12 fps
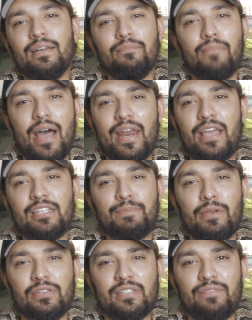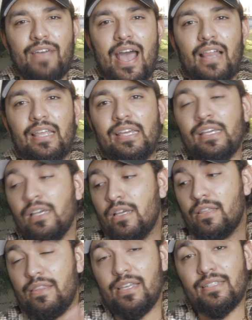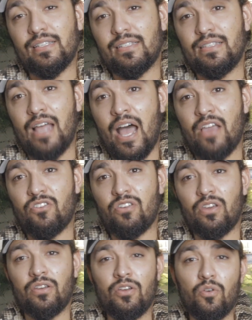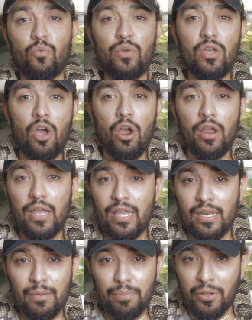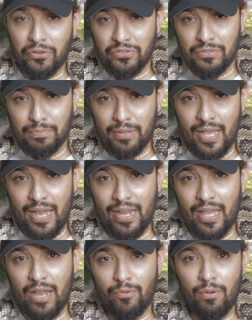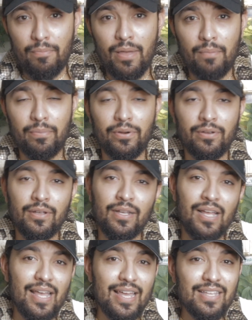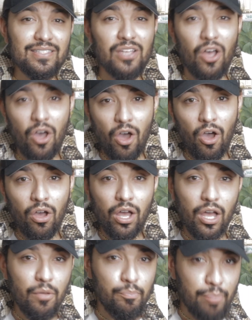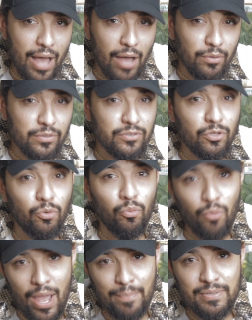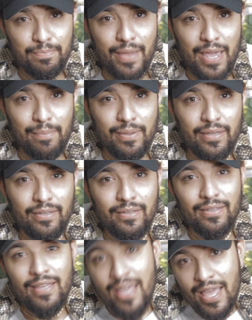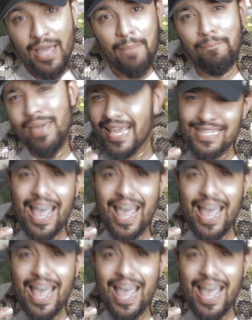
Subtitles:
my name is Pierce LaValle. This is Naja. We are in Pierce's planet. And remember, it's all about the reps, baby. Peace